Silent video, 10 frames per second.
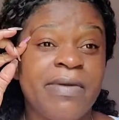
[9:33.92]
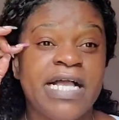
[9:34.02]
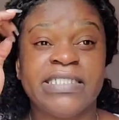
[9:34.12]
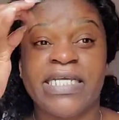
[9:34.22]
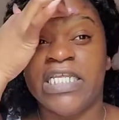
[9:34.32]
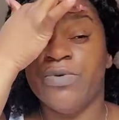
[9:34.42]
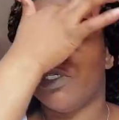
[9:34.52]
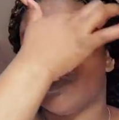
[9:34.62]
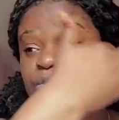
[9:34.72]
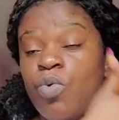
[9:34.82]
wear his
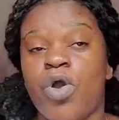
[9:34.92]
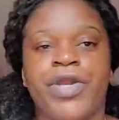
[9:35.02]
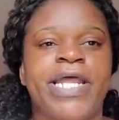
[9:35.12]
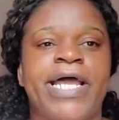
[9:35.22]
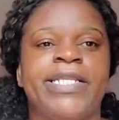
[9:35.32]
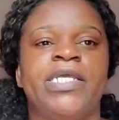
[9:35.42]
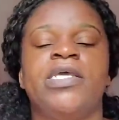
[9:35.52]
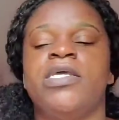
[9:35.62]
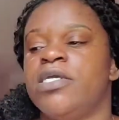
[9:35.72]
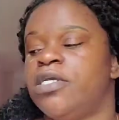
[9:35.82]
mask, and he was
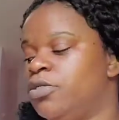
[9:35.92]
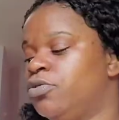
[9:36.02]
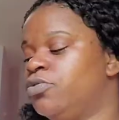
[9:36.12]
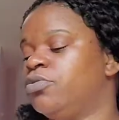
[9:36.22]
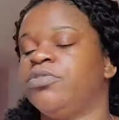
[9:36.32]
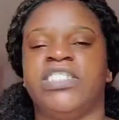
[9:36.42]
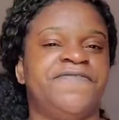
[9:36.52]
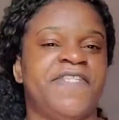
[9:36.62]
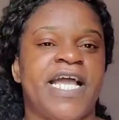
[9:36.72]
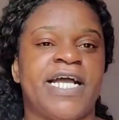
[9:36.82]
warned that, you
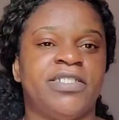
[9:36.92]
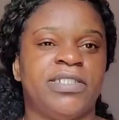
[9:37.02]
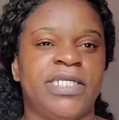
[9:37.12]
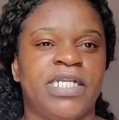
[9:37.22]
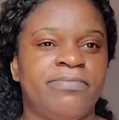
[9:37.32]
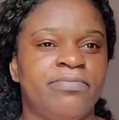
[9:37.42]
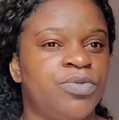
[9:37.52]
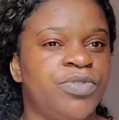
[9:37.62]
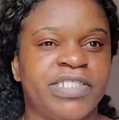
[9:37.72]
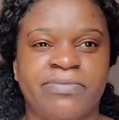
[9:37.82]
know, if they had to
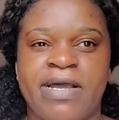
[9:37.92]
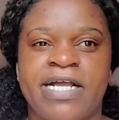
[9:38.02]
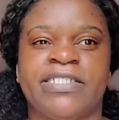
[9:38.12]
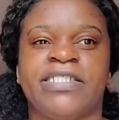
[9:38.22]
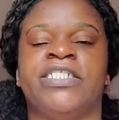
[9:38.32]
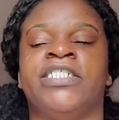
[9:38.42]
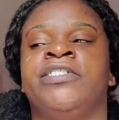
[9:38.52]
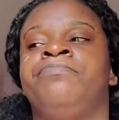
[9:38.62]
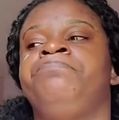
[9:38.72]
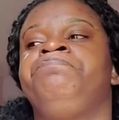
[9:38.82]
tell him to wear his
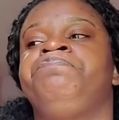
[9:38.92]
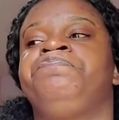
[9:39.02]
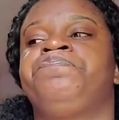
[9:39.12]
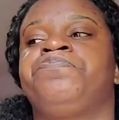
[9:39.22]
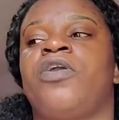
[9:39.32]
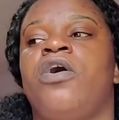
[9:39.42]
mask again,